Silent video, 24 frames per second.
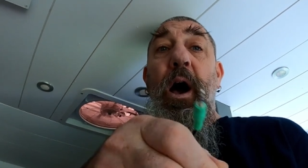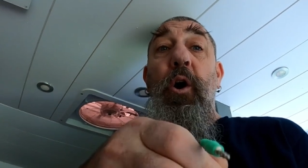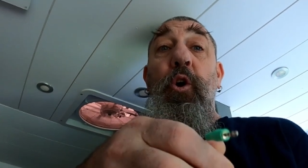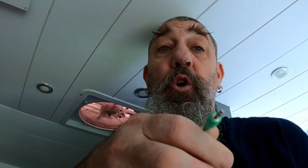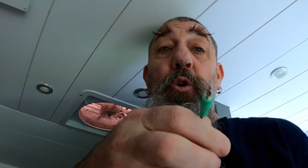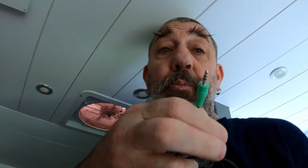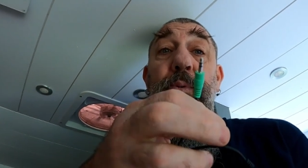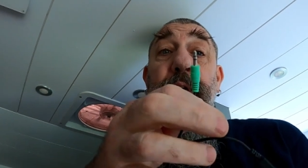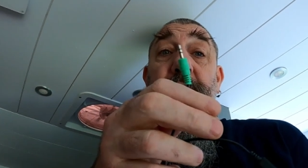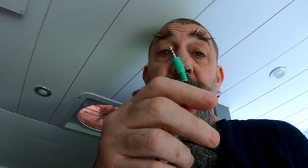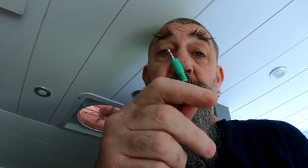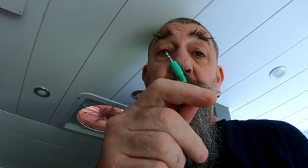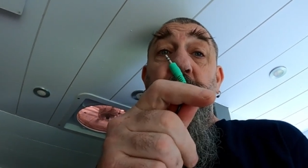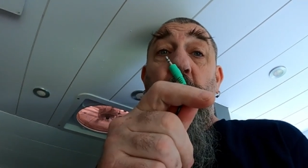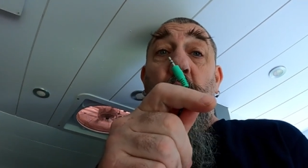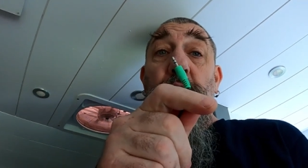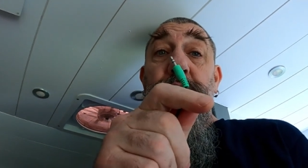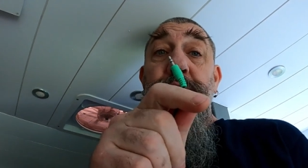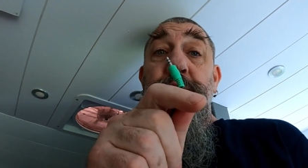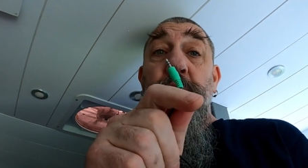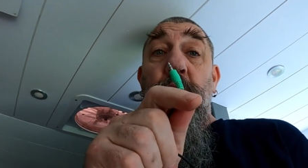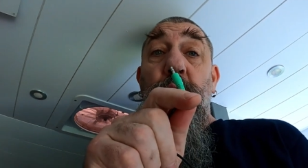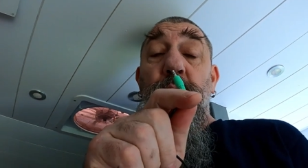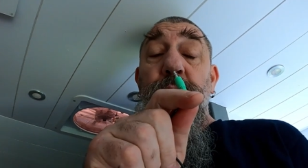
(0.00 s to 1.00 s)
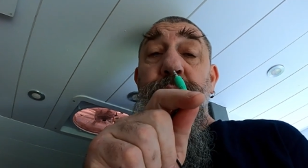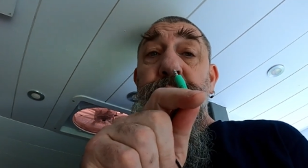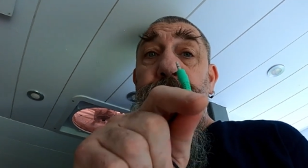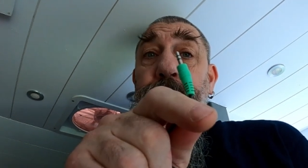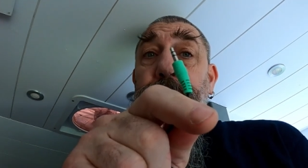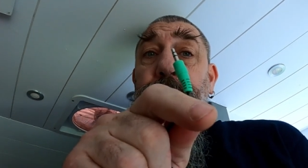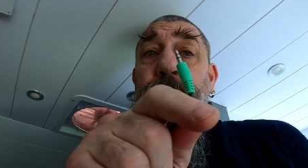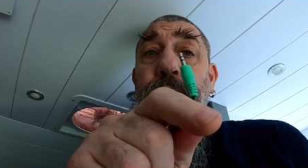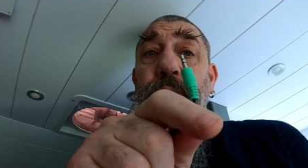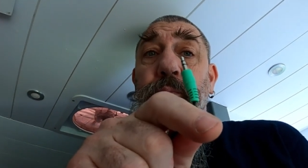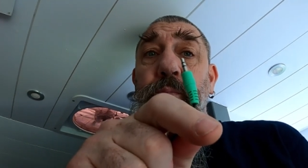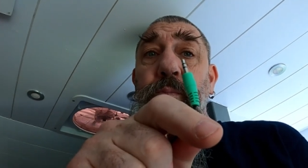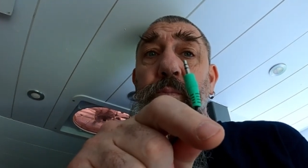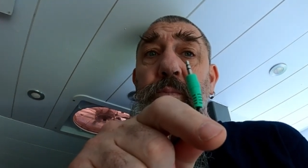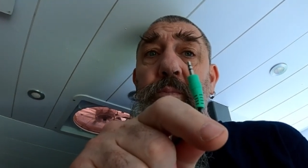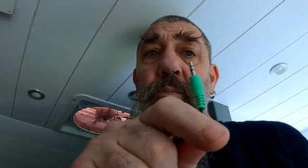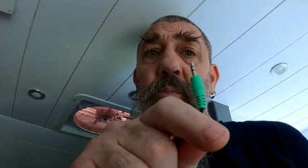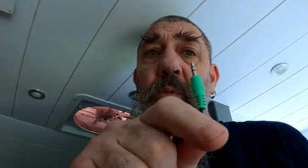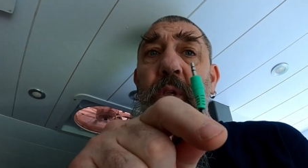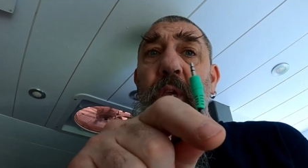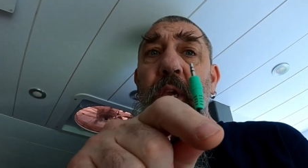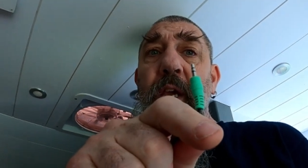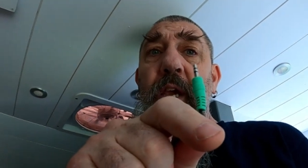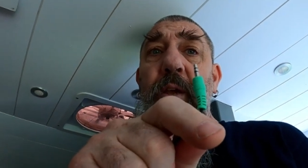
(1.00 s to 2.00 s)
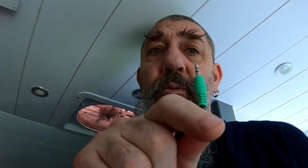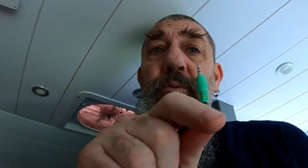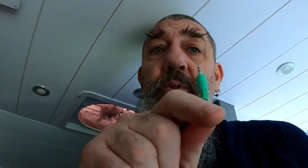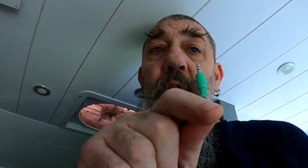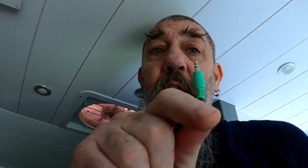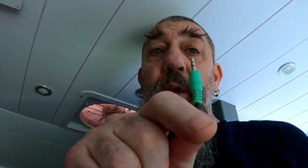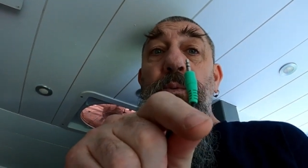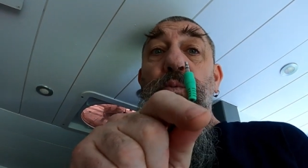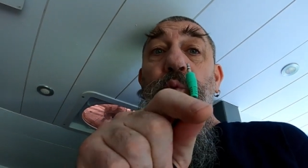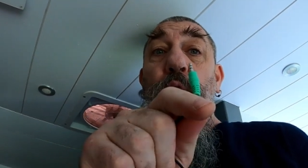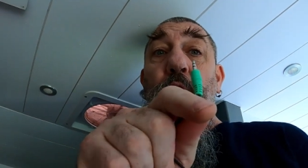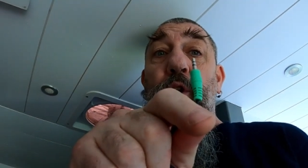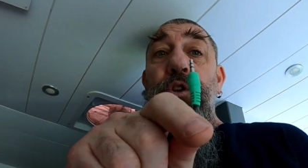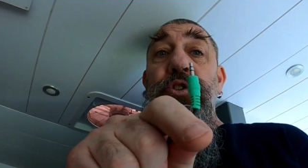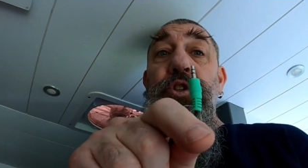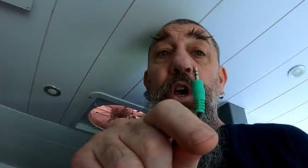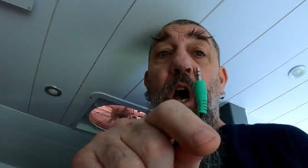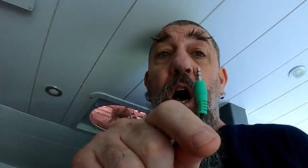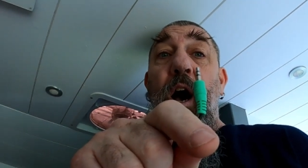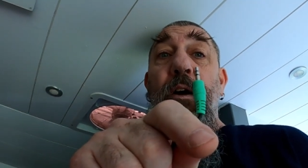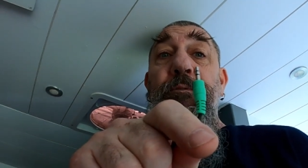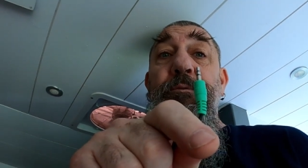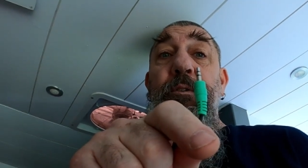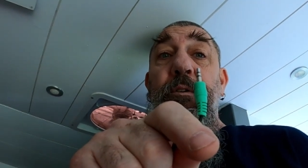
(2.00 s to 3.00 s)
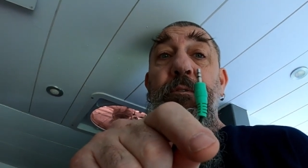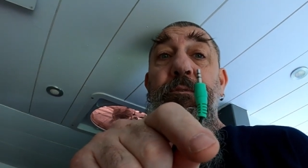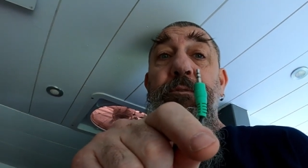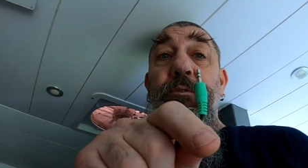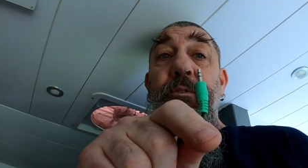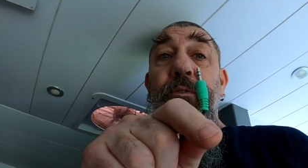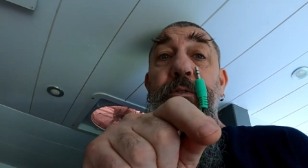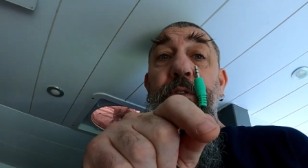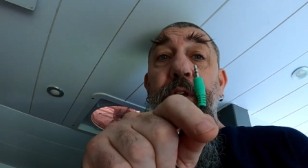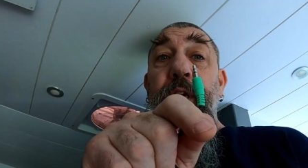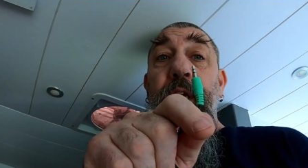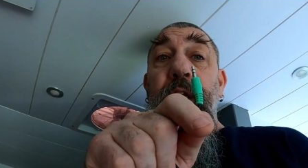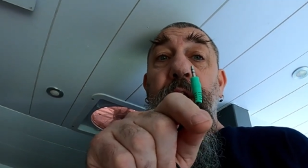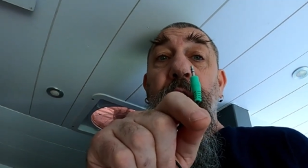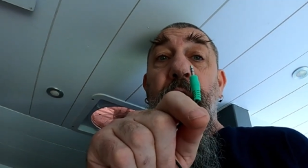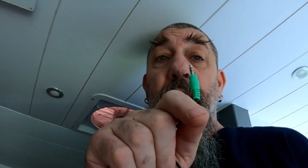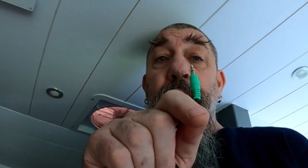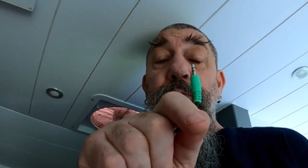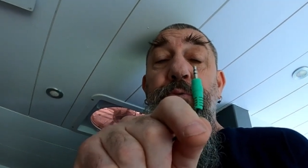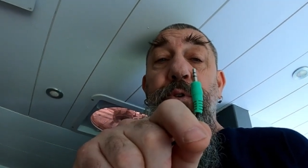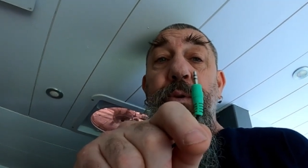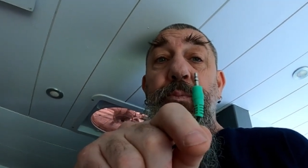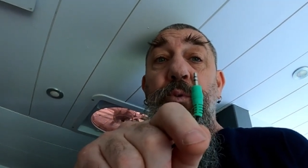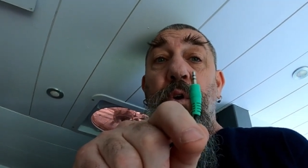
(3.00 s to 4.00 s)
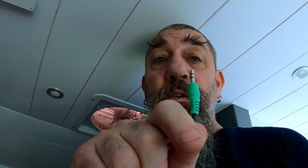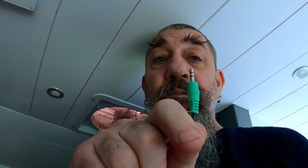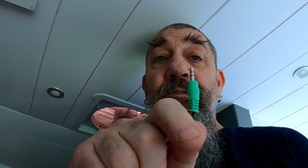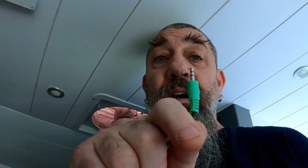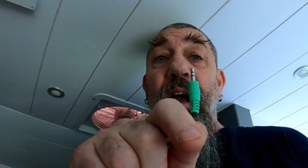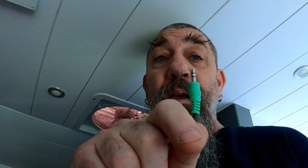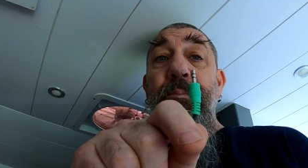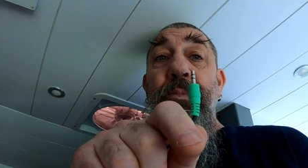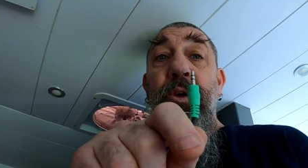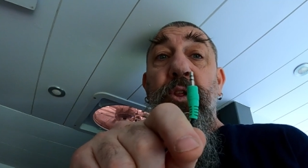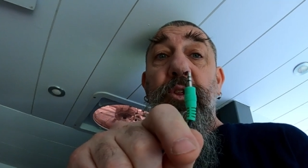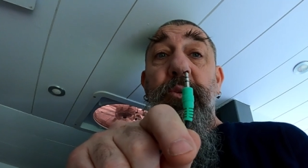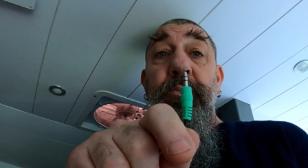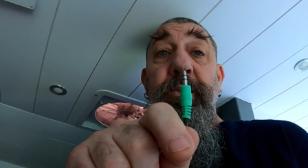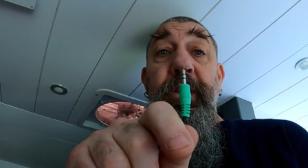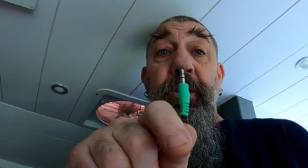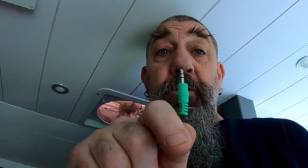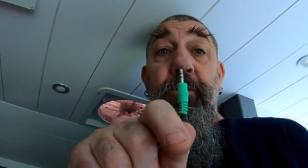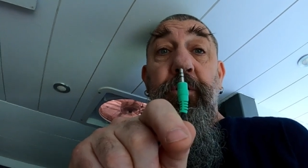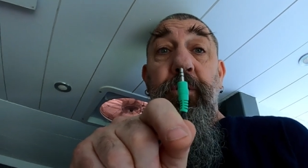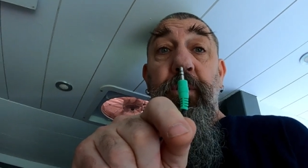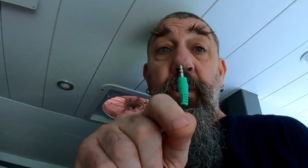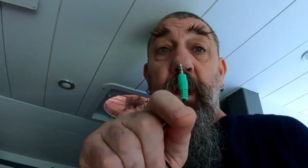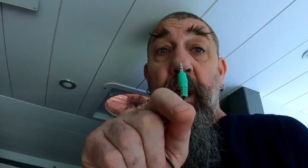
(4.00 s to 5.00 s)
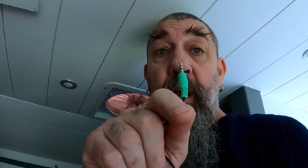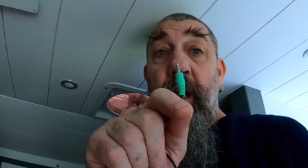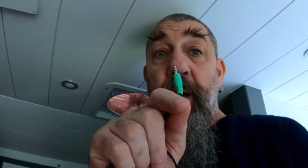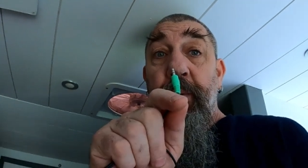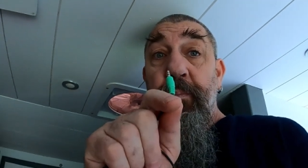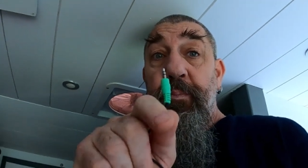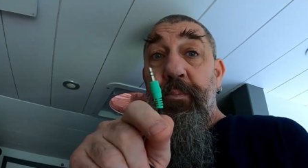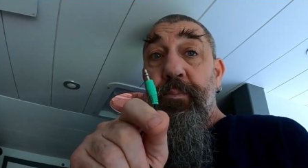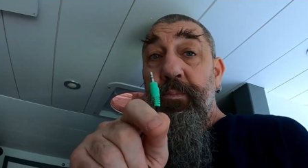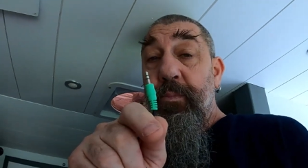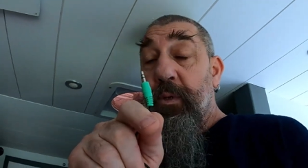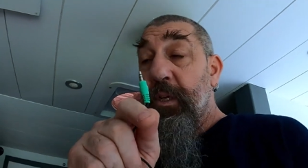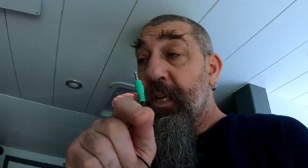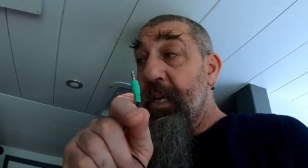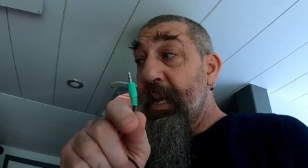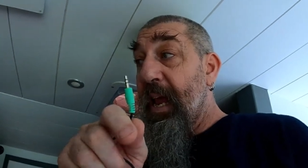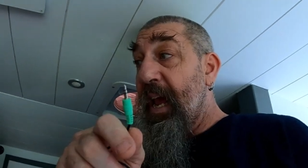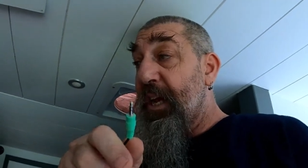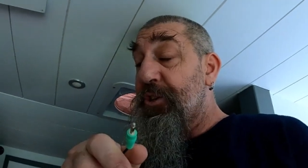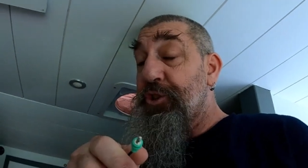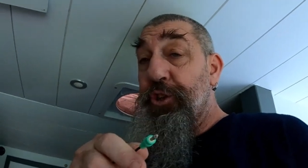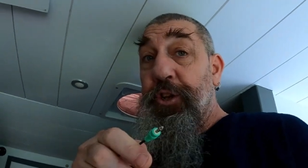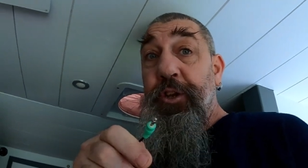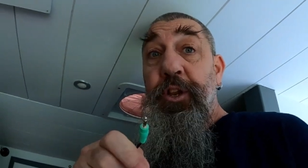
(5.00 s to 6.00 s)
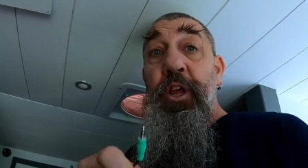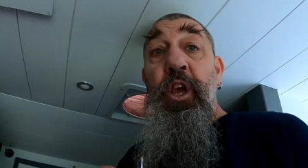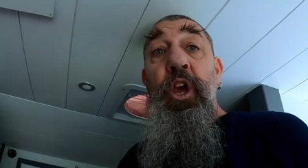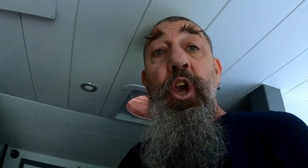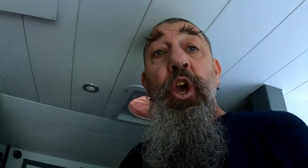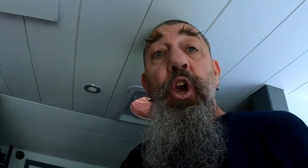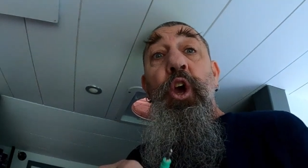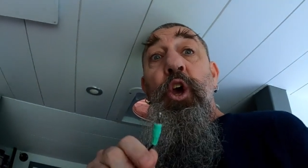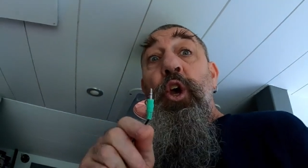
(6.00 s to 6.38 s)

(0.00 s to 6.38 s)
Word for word: power, but it's also it works off of the 3.5 millimeter connection.